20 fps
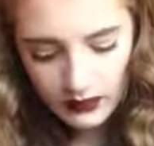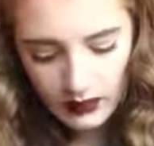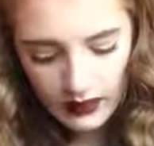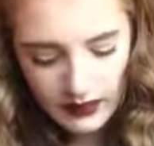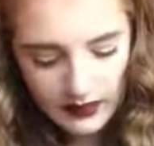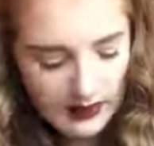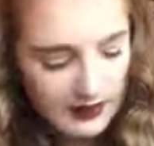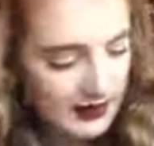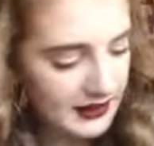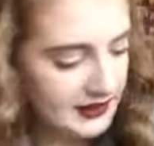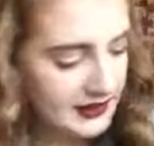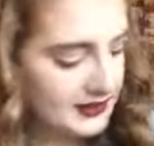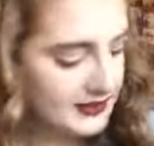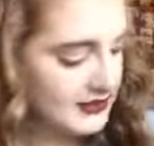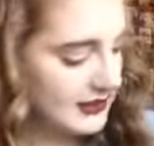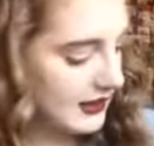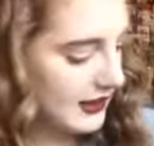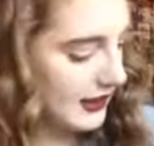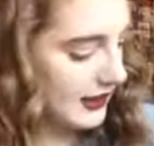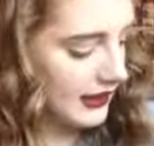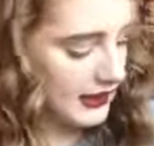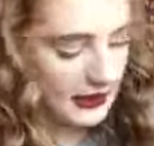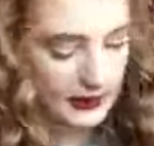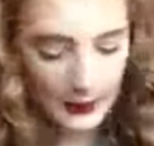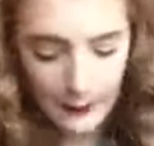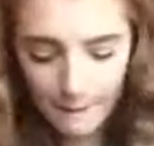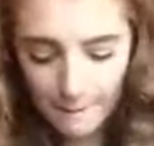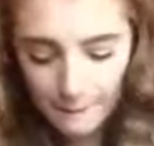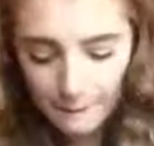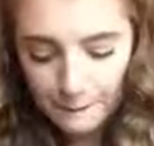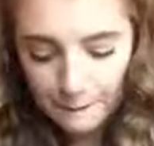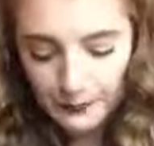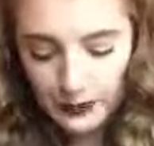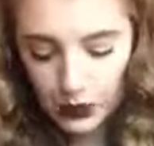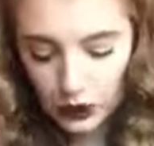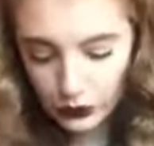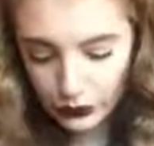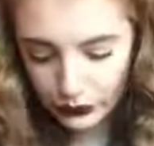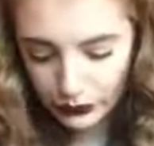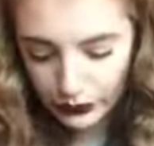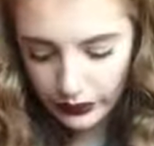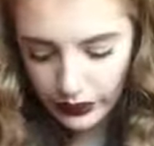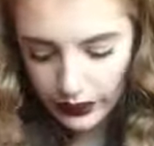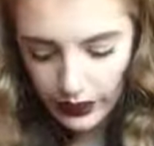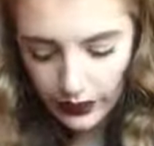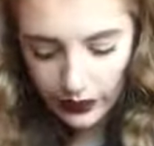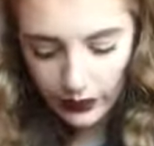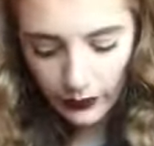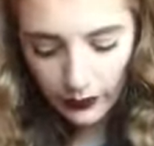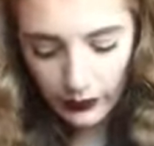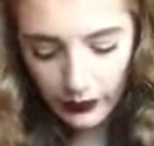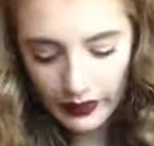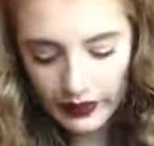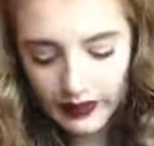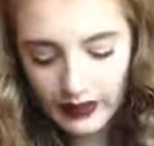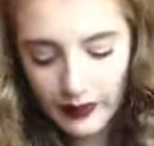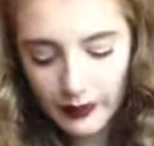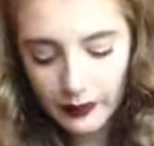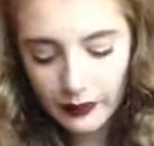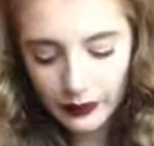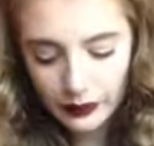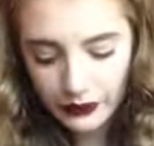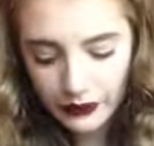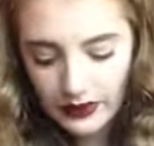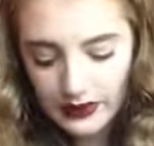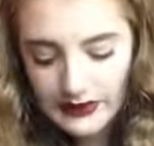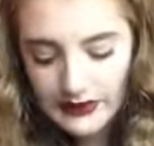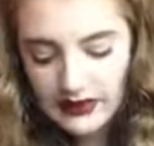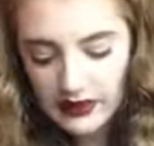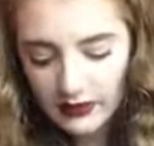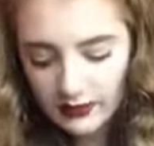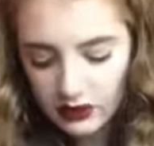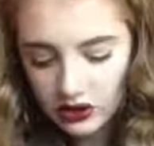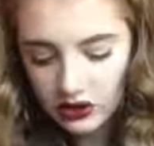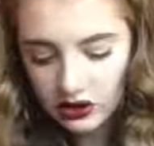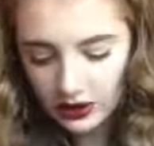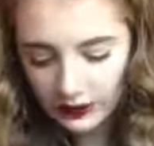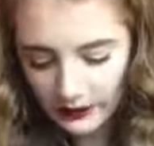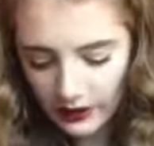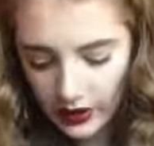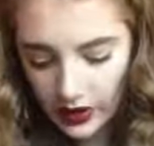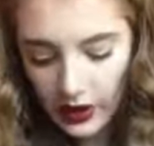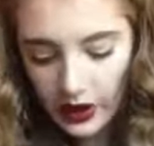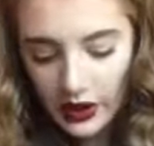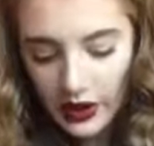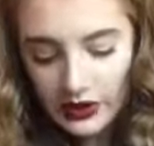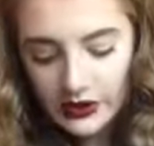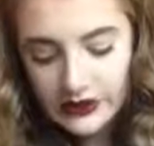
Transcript: It is a blue with blue and silver shimmer.